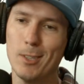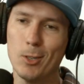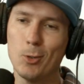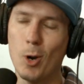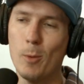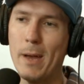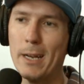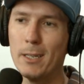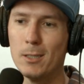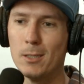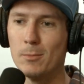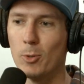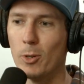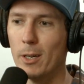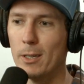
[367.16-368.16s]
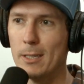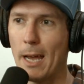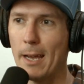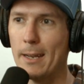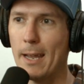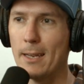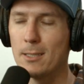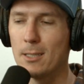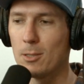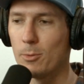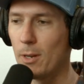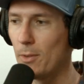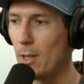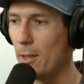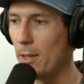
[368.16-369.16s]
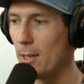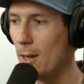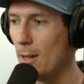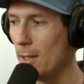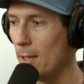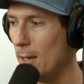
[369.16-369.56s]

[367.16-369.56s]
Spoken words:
Cro-Magnon or a Dionysus or whatever the hell they call it.